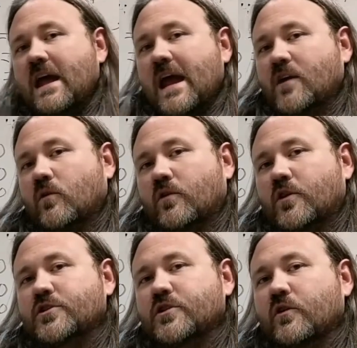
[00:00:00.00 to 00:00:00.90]
in
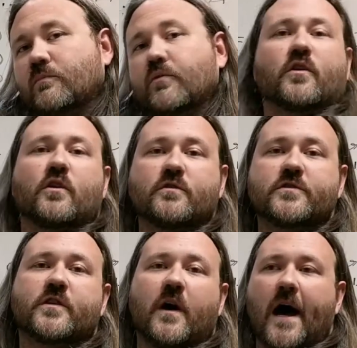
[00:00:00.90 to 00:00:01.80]
order to
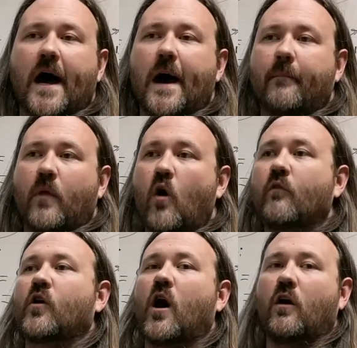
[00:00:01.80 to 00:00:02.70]
produce um,
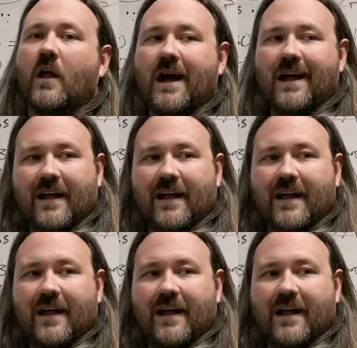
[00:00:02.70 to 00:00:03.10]
overall,